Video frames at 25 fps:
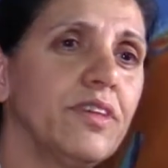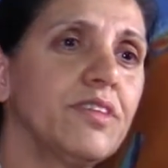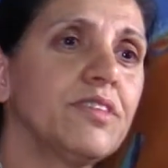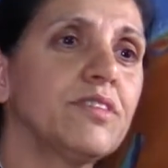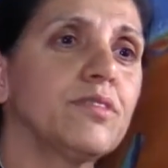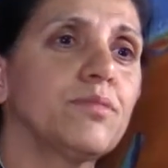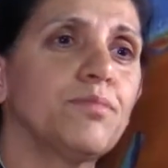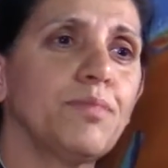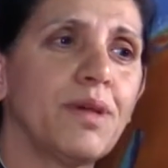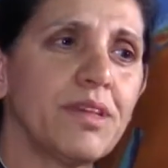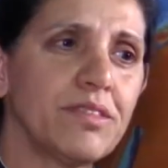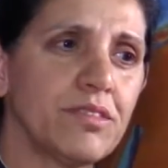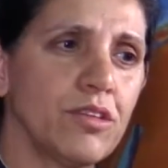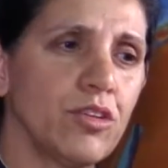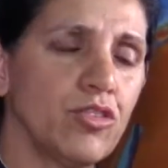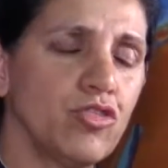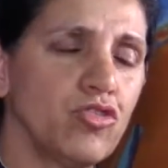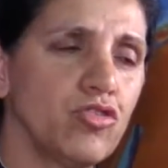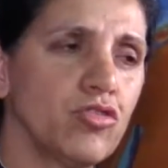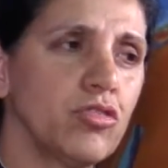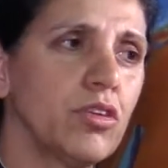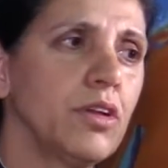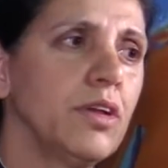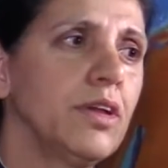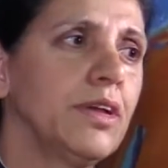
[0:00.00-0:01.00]
this
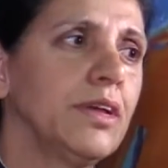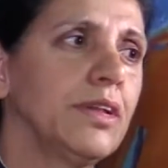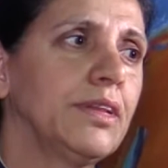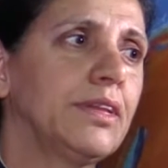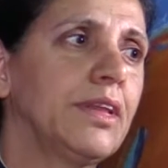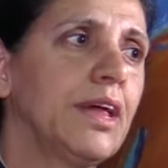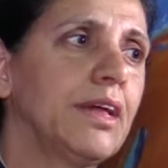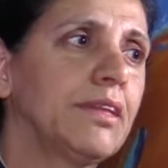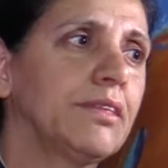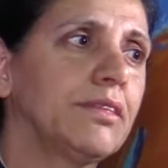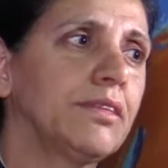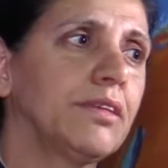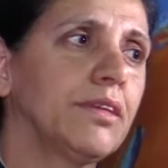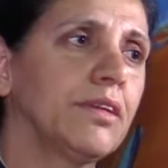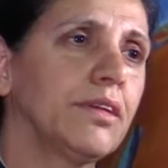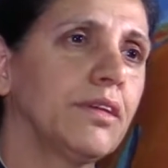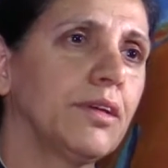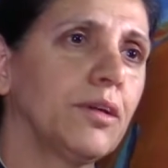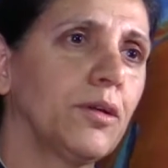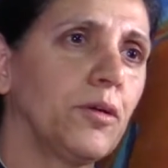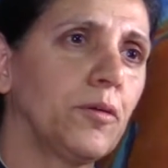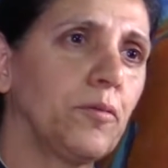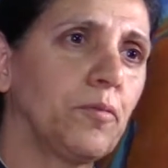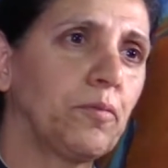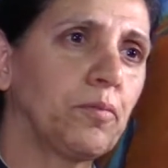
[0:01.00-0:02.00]
message that
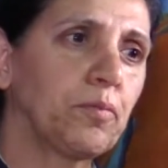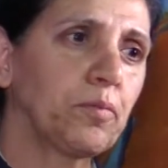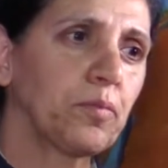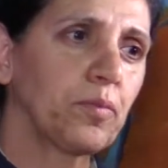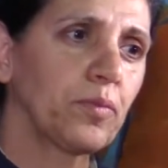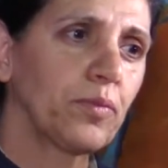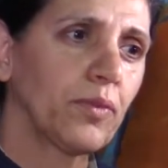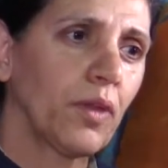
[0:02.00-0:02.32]
to